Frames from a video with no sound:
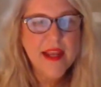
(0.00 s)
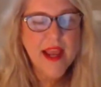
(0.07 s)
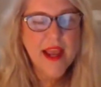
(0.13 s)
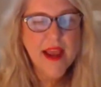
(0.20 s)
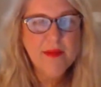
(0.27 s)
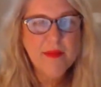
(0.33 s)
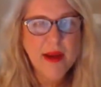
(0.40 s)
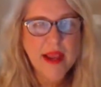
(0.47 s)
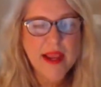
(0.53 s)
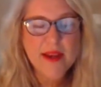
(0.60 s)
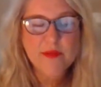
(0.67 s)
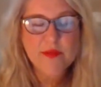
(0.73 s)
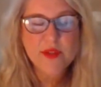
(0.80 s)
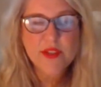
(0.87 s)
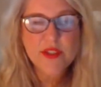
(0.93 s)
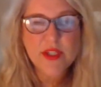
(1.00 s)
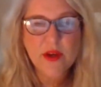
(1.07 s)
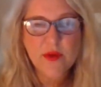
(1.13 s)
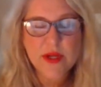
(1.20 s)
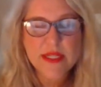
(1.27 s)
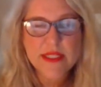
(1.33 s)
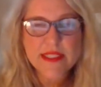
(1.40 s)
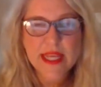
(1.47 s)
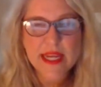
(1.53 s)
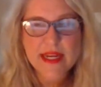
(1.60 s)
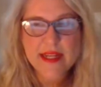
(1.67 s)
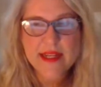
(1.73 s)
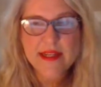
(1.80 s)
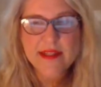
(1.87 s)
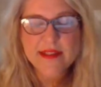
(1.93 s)
I am so
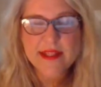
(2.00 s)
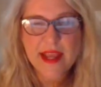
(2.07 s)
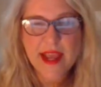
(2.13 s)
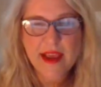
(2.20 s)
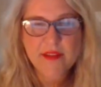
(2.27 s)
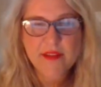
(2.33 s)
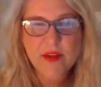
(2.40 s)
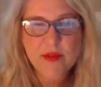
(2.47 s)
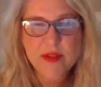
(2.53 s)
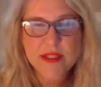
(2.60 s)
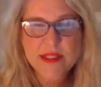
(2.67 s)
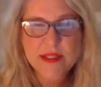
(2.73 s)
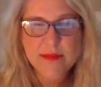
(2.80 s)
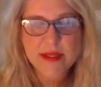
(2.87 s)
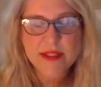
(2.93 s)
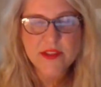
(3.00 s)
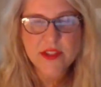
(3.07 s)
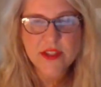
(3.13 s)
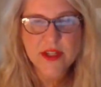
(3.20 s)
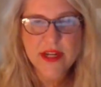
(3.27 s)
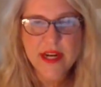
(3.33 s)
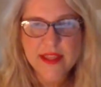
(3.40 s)
excited to have you this semester.